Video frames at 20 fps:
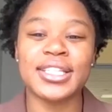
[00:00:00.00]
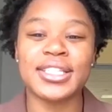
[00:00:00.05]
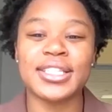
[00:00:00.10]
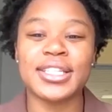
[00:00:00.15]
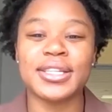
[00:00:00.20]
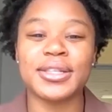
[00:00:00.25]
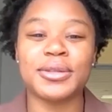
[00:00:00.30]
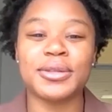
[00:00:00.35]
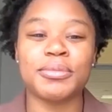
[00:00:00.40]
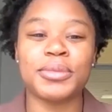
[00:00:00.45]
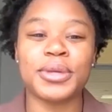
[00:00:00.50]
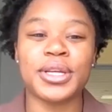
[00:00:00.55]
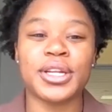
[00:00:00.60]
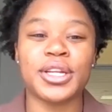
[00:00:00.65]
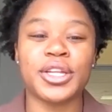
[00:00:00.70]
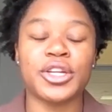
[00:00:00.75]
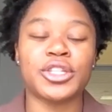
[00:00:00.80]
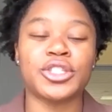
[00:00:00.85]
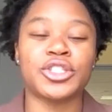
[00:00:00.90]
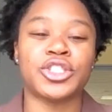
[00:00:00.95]
us a little
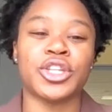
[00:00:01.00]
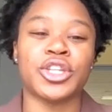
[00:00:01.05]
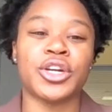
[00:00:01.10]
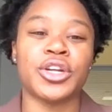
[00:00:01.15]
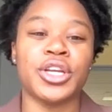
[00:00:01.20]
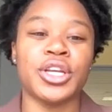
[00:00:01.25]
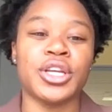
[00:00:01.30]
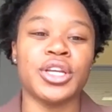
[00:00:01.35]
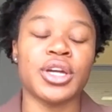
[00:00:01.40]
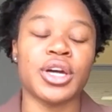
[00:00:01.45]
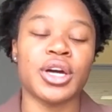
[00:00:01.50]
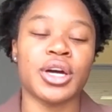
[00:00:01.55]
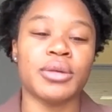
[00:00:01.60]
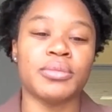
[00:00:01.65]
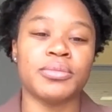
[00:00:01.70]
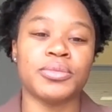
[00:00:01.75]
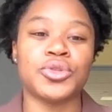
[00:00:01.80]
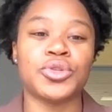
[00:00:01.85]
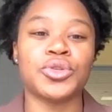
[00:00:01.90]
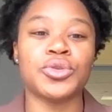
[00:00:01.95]
bit your journey
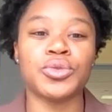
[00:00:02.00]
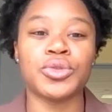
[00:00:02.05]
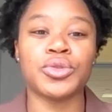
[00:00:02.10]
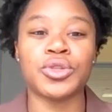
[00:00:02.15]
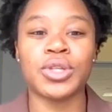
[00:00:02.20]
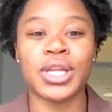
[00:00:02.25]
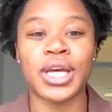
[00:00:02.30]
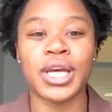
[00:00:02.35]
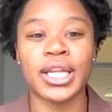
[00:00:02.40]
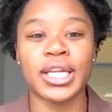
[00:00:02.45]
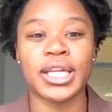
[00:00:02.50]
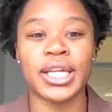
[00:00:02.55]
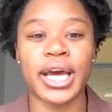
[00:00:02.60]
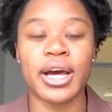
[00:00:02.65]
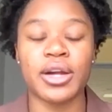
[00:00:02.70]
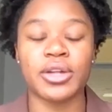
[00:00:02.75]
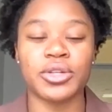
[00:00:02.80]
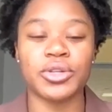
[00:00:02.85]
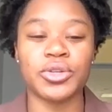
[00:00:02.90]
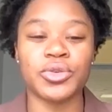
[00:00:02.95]
to Tulane
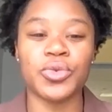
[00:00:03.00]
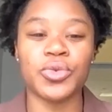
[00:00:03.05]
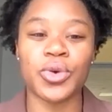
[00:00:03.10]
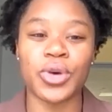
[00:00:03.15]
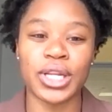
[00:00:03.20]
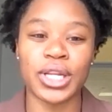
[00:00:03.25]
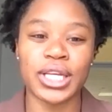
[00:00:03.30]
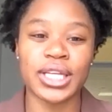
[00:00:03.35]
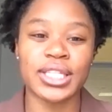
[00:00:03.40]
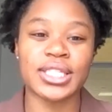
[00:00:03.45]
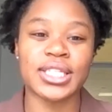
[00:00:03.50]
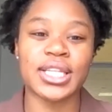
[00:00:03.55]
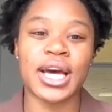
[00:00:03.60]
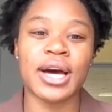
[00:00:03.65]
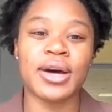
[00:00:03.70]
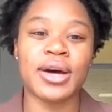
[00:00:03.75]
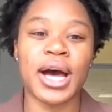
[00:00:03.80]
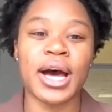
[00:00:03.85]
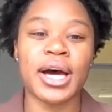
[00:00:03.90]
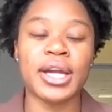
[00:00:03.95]
down in New Orleans.
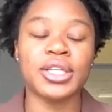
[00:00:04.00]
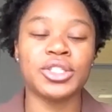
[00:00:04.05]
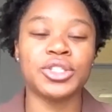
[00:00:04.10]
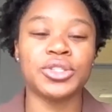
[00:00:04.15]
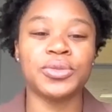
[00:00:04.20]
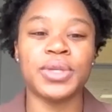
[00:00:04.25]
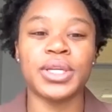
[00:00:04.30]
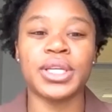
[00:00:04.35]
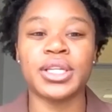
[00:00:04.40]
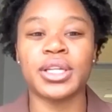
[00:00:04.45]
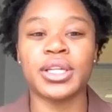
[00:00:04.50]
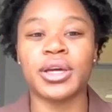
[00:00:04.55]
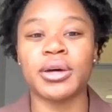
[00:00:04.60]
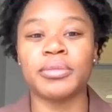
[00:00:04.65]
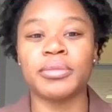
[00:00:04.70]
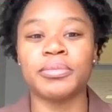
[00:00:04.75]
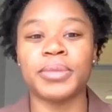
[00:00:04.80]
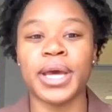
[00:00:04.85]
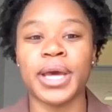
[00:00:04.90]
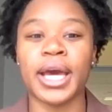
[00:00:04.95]
How did you end
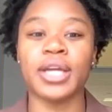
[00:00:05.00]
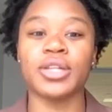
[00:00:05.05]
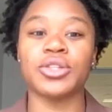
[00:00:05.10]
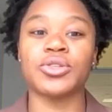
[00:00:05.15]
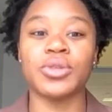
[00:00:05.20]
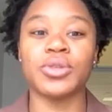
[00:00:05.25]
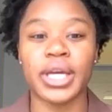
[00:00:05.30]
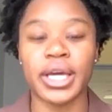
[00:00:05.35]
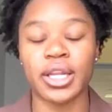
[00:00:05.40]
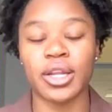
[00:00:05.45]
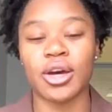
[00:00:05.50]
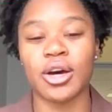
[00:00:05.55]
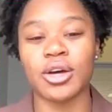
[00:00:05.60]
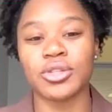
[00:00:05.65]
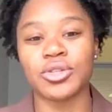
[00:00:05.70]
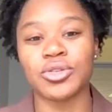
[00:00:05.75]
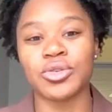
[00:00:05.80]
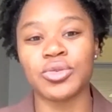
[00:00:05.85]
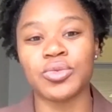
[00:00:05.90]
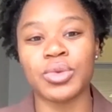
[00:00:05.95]
up at Tulane Law
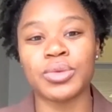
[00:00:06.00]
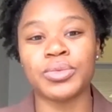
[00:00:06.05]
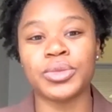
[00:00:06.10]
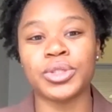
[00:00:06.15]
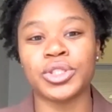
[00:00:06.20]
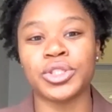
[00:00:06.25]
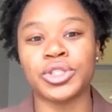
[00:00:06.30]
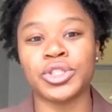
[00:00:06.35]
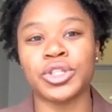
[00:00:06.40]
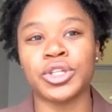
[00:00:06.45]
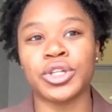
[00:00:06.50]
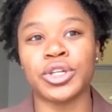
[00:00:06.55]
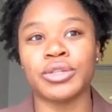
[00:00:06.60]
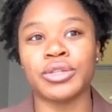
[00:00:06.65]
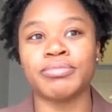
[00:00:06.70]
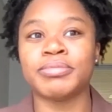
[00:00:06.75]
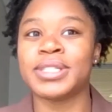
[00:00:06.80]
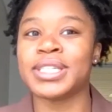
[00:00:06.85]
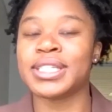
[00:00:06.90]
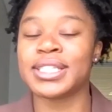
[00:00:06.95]
School? What was
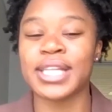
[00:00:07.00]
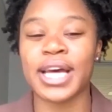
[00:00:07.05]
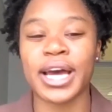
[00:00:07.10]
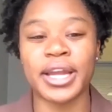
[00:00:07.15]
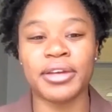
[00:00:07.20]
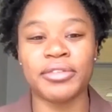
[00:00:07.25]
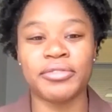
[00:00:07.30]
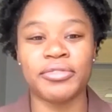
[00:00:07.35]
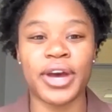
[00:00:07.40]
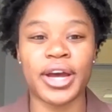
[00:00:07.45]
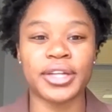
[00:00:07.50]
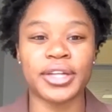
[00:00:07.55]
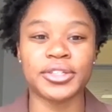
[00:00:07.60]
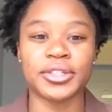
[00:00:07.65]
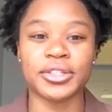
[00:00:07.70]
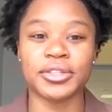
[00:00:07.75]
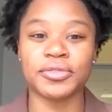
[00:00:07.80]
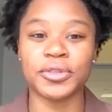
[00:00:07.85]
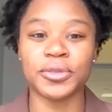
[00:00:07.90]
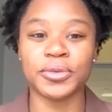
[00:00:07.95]
your deciding
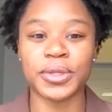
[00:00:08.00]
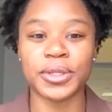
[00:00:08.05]
factor, if you